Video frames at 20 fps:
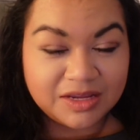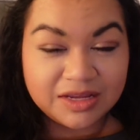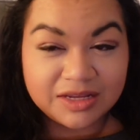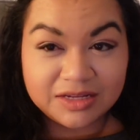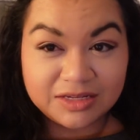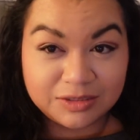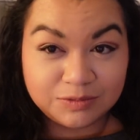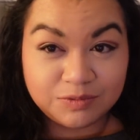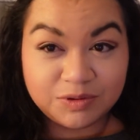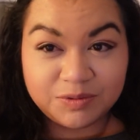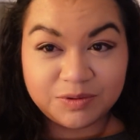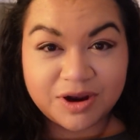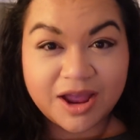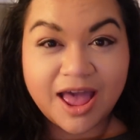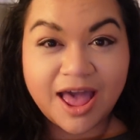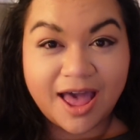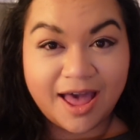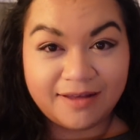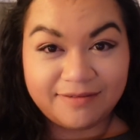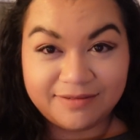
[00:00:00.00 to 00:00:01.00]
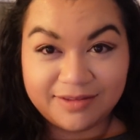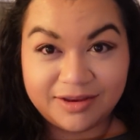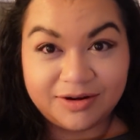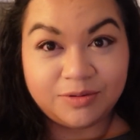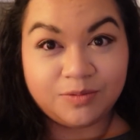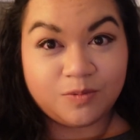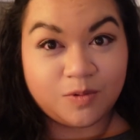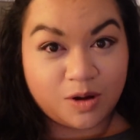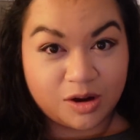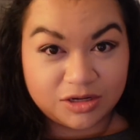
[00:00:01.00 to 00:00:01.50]
because we were
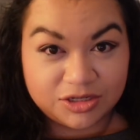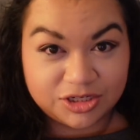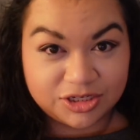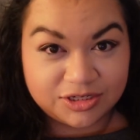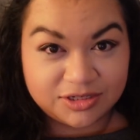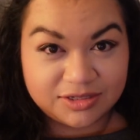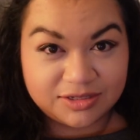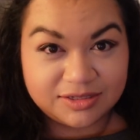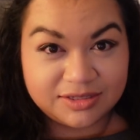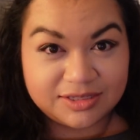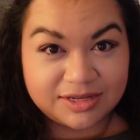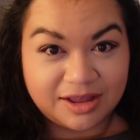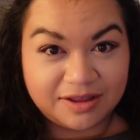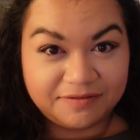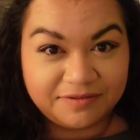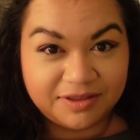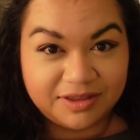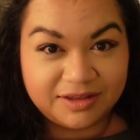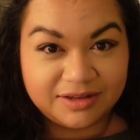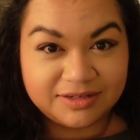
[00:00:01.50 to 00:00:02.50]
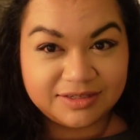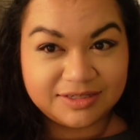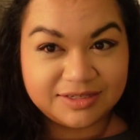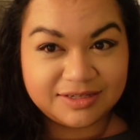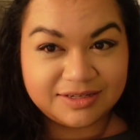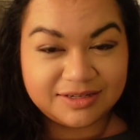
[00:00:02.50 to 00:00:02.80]
avid watchers of it.